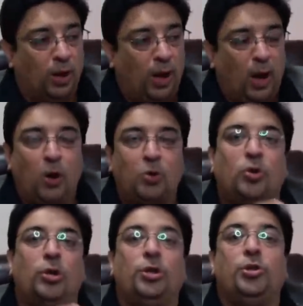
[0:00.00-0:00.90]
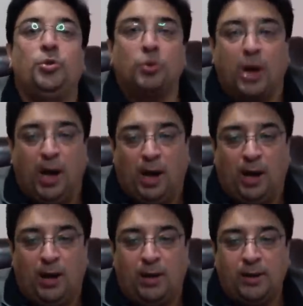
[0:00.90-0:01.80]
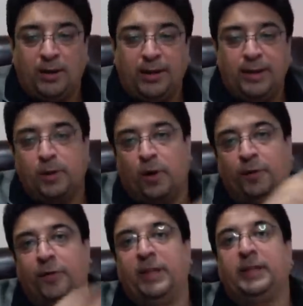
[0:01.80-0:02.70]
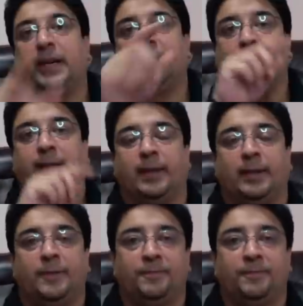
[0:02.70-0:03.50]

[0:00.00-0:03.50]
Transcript: how good you are in offering that skill.